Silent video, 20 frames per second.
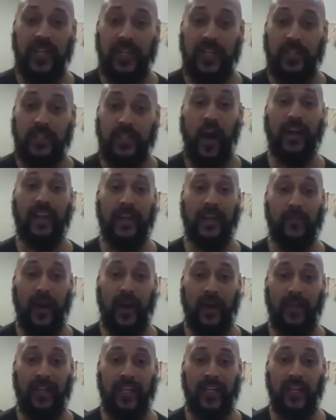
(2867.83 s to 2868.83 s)
talking
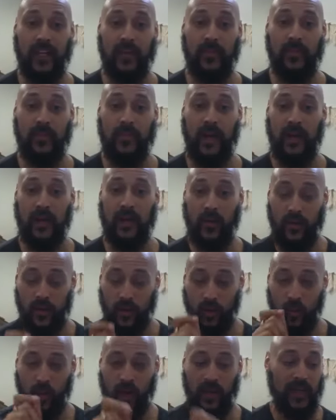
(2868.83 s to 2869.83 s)
about here, but
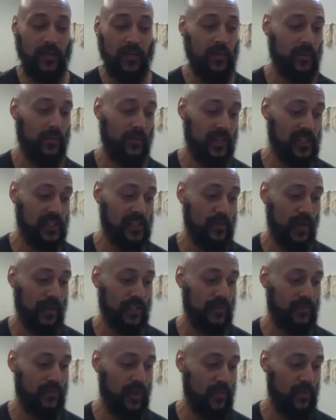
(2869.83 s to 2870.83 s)
what can people
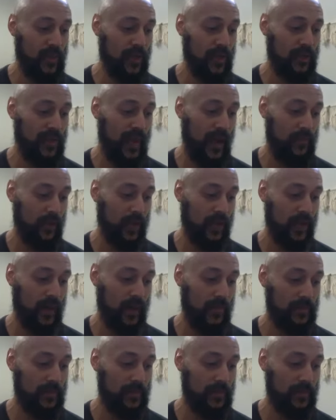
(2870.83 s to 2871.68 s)
expect if they pick that book up?